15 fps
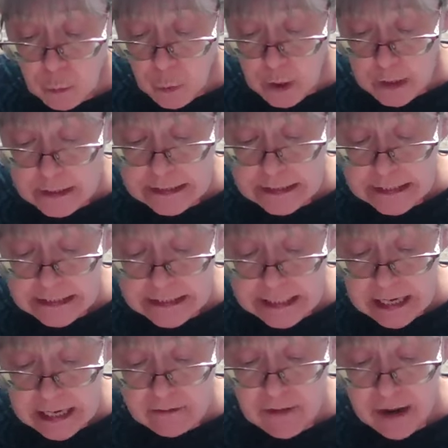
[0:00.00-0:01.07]
worked
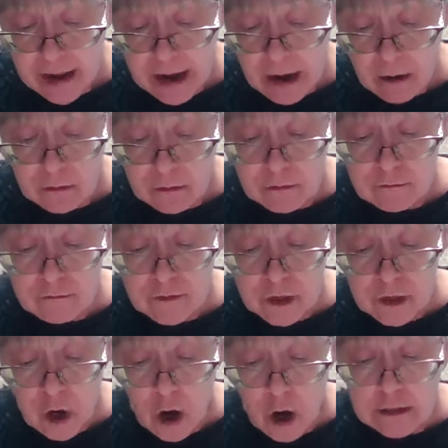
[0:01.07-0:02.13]
itself out,
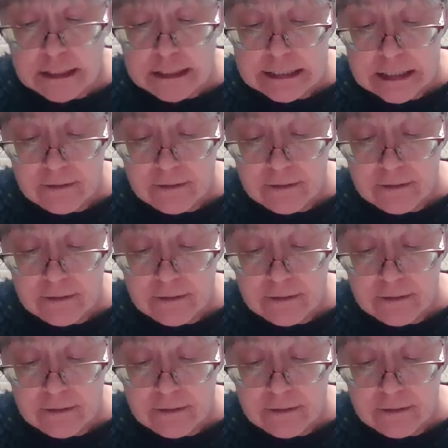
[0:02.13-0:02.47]
regardless